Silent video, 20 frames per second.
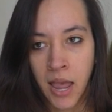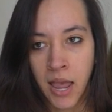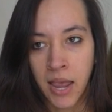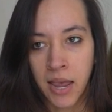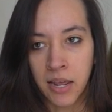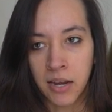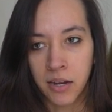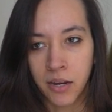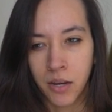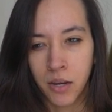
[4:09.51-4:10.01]

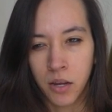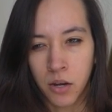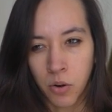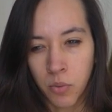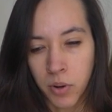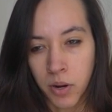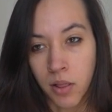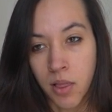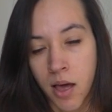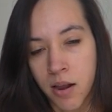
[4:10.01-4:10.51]
And, you
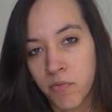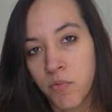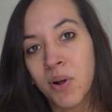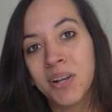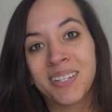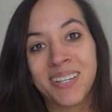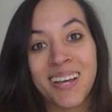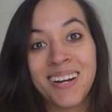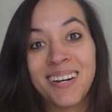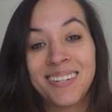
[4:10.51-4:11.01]
know, in a lot of
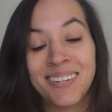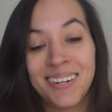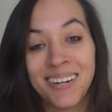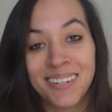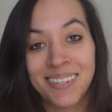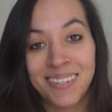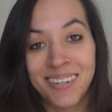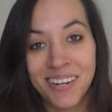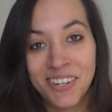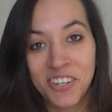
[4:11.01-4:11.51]
ways, that is an
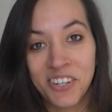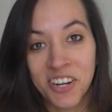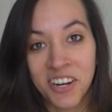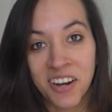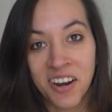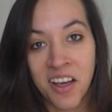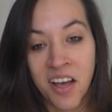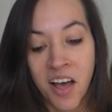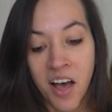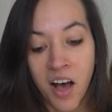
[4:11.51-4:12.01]

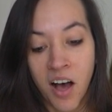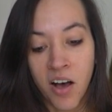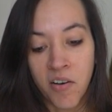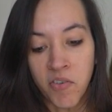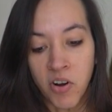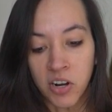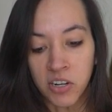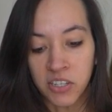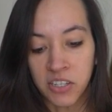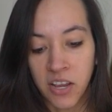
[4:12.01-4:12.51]
extension of
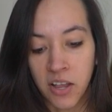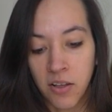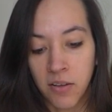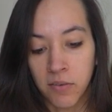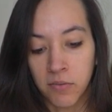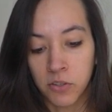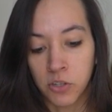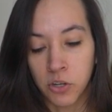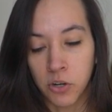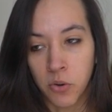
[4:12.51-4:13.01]

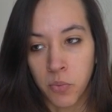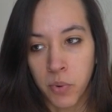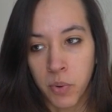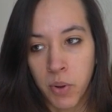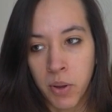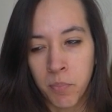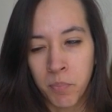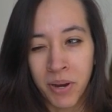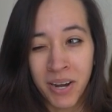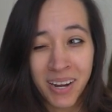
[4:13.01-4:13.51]
ourselves, you know,
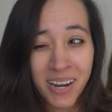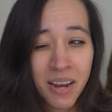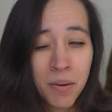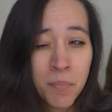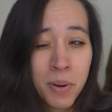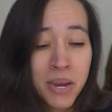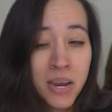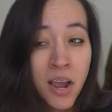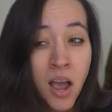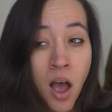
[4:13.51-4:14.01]
but it can
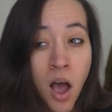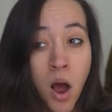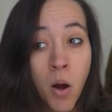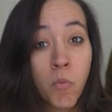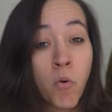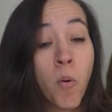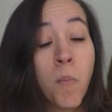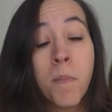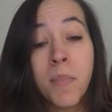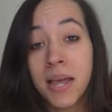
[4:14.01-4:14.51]
be a
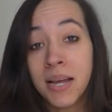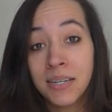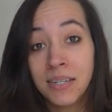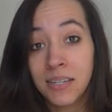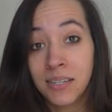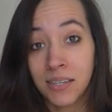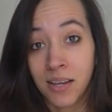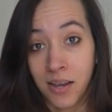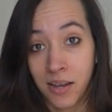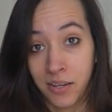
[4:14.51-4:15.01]

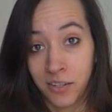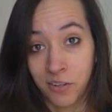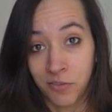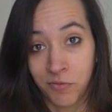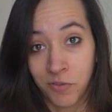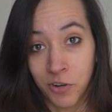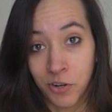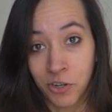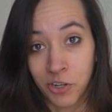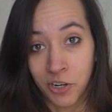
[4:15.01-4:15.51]
romanticized
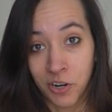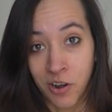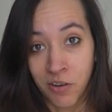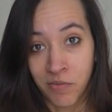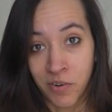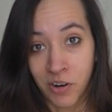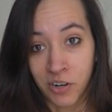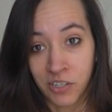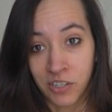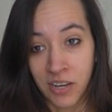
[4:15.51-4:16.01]
version of
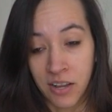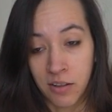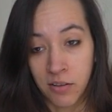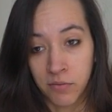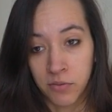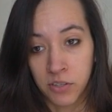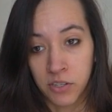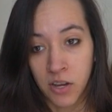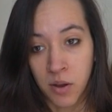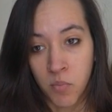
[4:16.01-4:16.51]

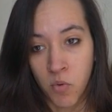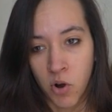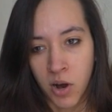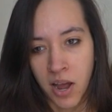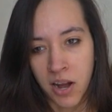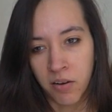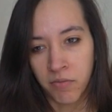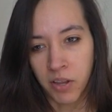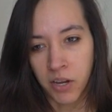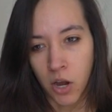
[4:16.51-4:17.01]
ourselves, a more
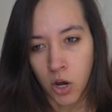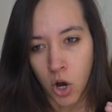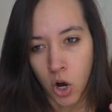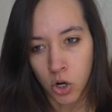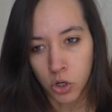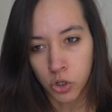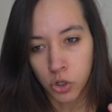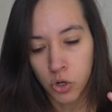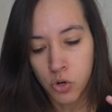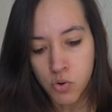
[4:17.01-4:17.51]
kind of like a
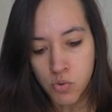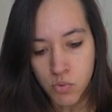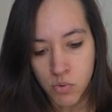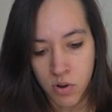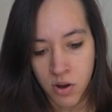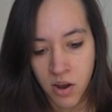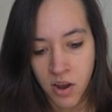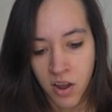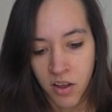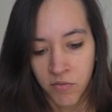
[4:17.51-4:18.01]

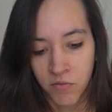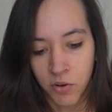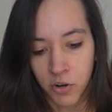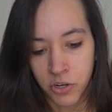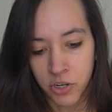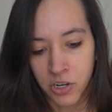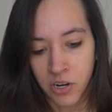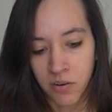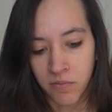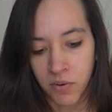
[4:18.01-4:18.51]
cartoon
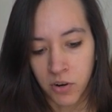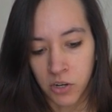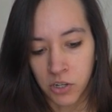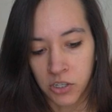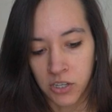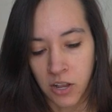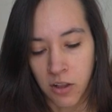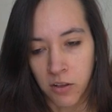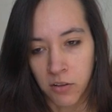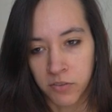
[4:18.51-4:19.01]
version of
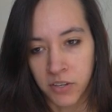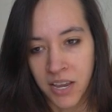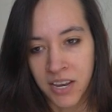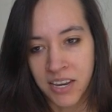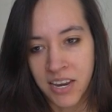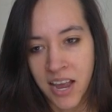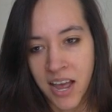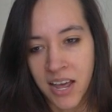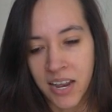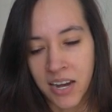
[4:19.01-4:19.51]
ourselves.
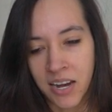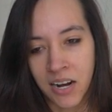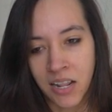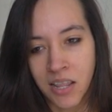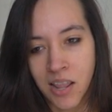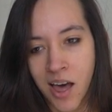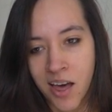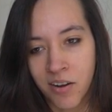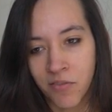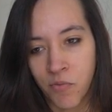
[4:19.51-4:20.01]
And yet, in a
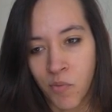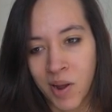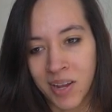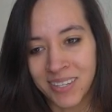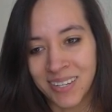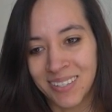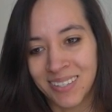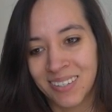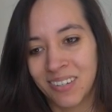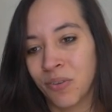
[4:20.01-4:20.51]
lot of ways,
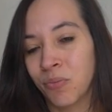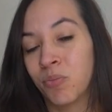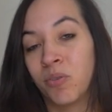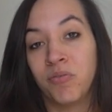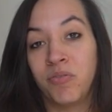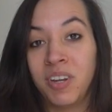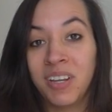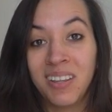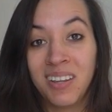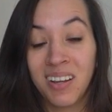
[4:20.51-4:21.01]
it's still
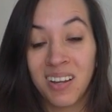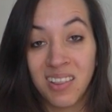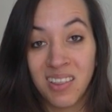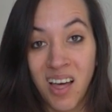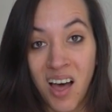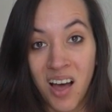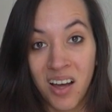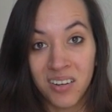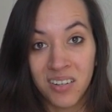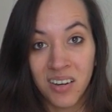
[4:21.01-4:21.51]
revealing a
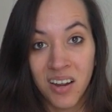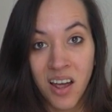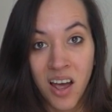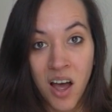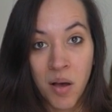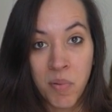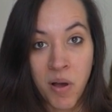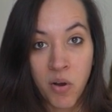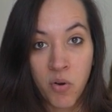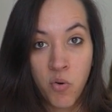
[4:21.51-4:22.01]
lot
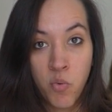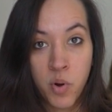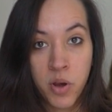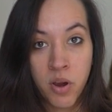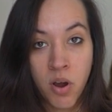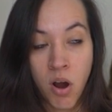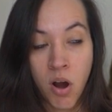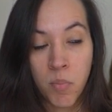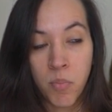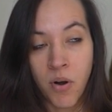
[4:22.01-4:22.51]
about who we
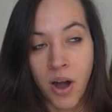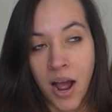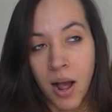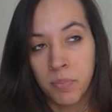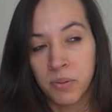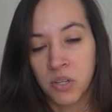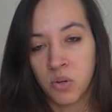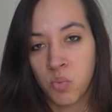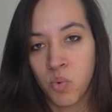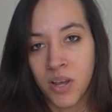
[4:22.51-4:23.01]
are,
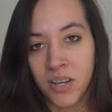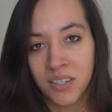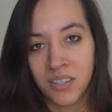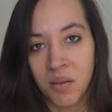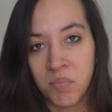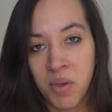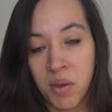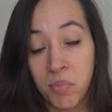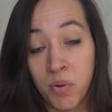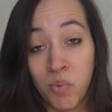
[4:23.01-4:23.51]
perhaps in ways
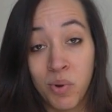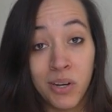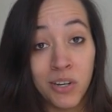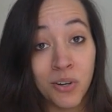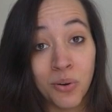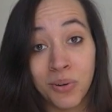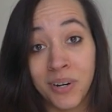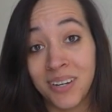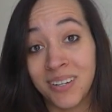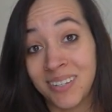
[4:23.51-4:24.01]
that maybe we
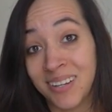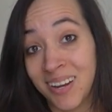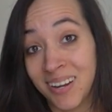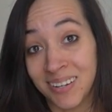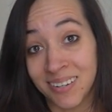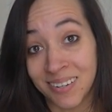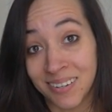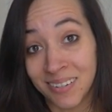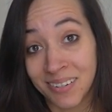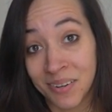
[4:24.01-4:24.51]
don't
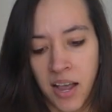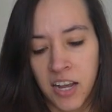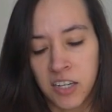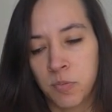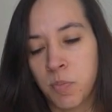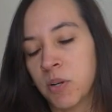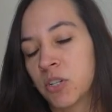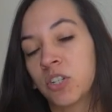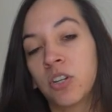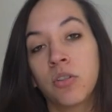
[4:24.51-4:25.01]
intend,
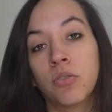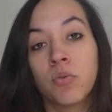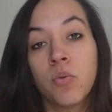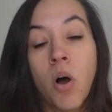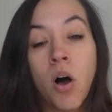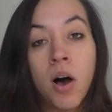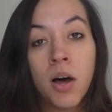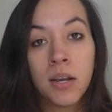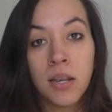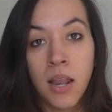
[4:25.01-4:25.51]
especially through
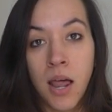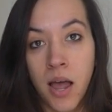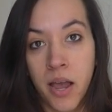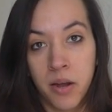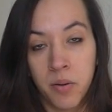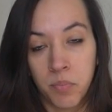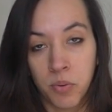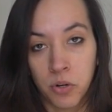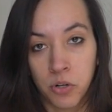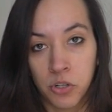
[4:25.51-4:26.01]

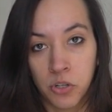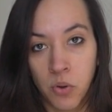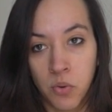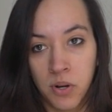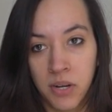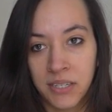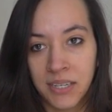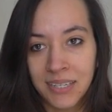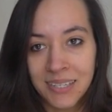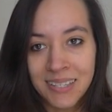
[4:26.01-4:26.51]
online
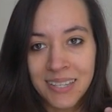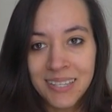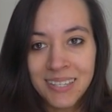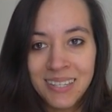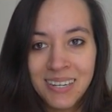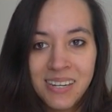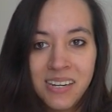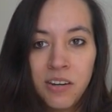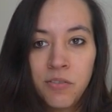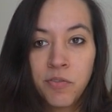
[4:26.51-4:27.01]
personas. It's this
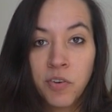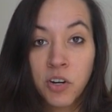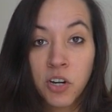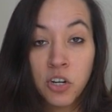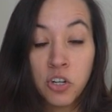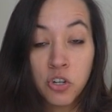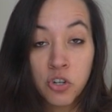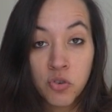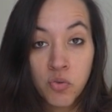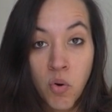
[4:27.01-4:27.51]
need for
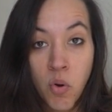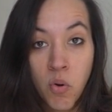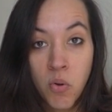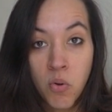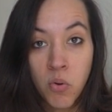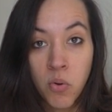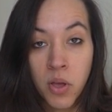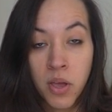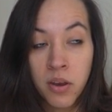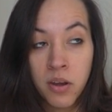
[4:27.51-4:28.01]

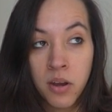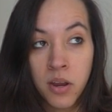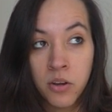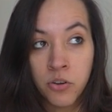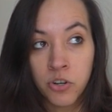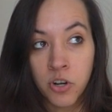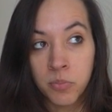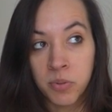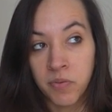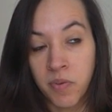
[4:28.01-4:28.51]
control in
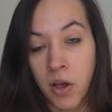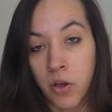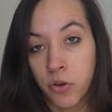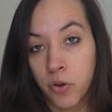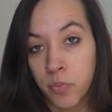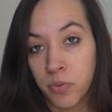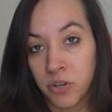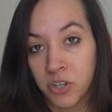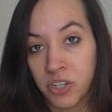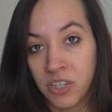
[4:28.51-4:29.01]
terms of how you're
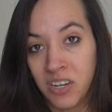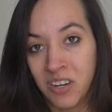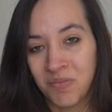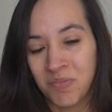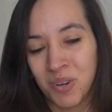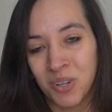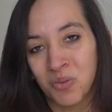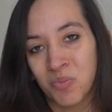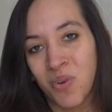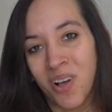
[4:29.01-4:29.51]
perceived,
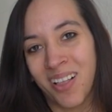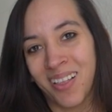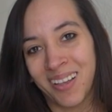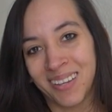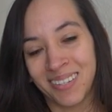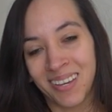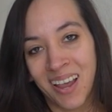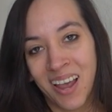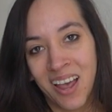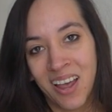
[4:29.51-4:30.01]
but as well
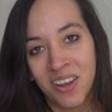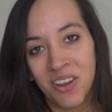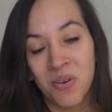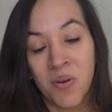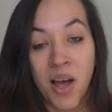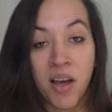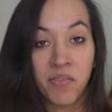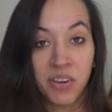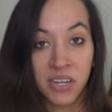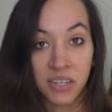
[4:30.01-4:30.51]
as, you know,
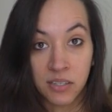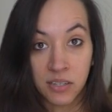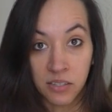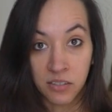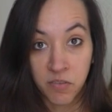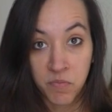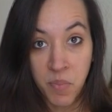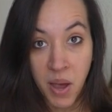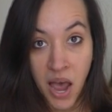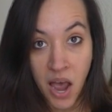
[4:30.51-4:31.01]
having a sense
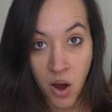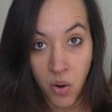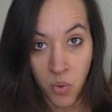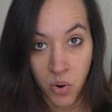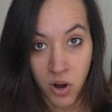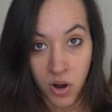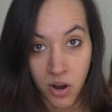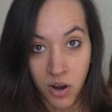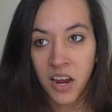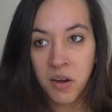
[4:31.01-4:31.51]
of
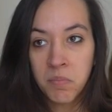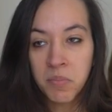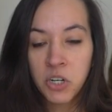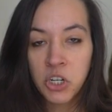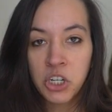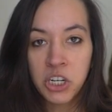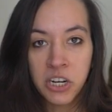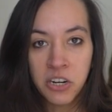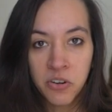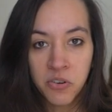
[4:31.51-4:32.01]
power. And
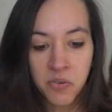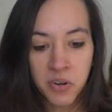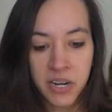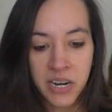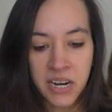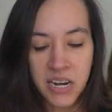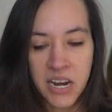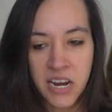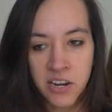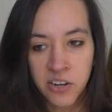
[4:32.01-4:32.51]
machinery
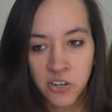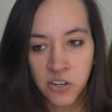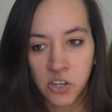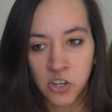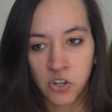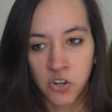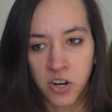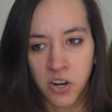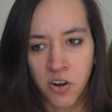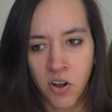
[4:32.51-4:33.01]
and
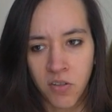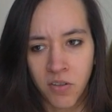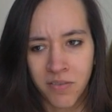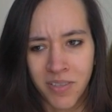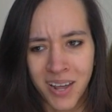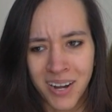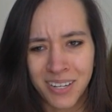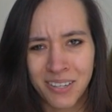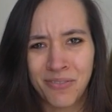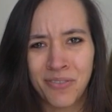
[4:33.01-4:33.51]
industry and all of
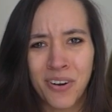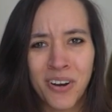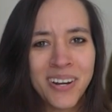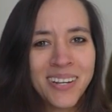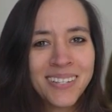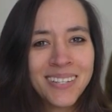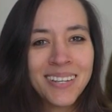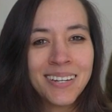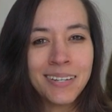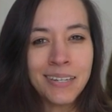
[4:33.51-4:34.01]
that is very
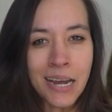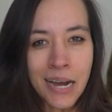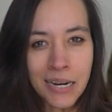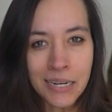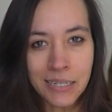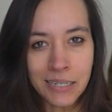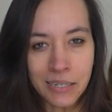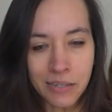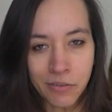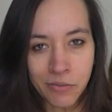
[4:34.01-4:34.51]

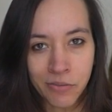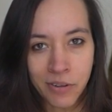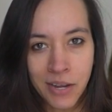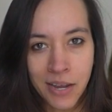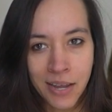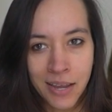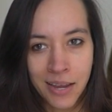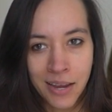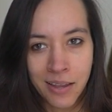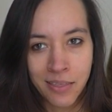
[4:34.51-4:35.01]
seductive
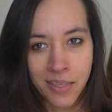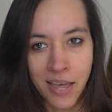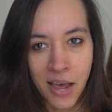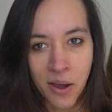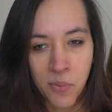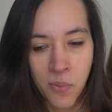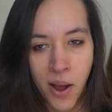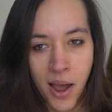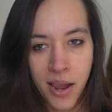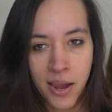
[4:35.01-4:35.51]
in
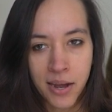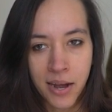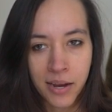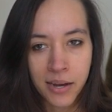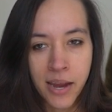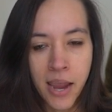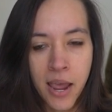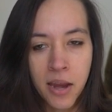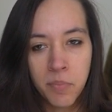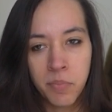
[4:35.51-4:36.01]
that way, and it
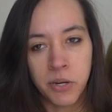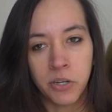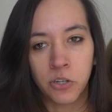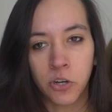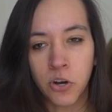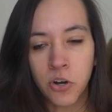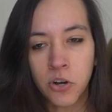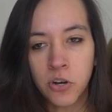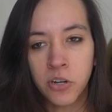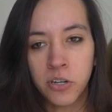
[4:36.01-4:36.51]
can be
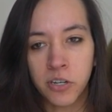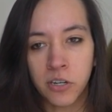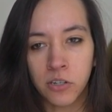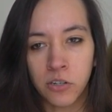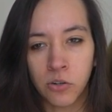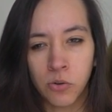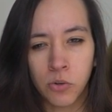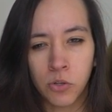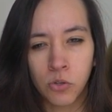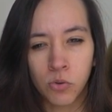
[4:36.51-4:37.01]
turned
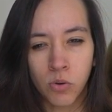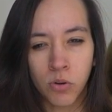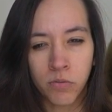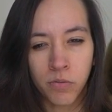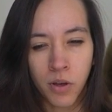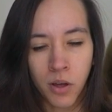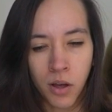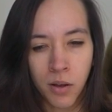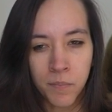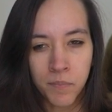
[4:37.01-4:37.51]
into a sort
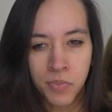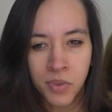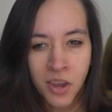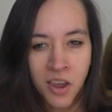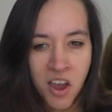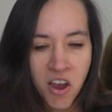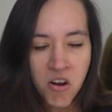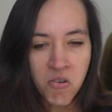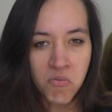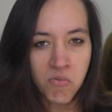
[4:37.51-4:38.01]

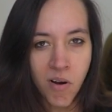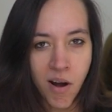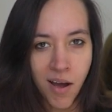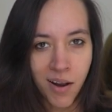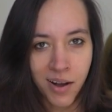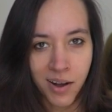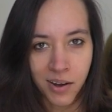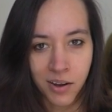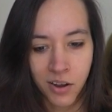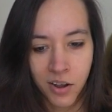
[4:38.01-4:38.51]
of
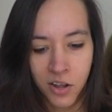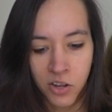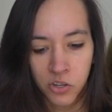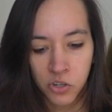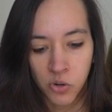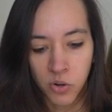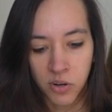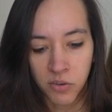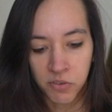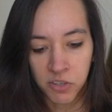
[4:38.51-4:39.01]
erotic
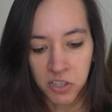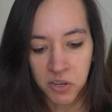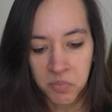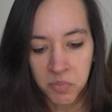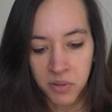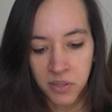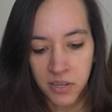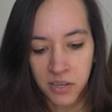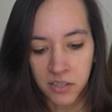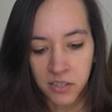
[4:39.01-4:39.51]
sort of
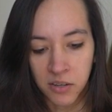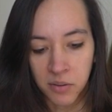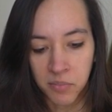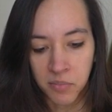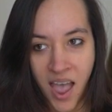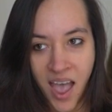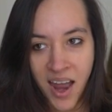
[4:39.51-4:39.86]
symbolism.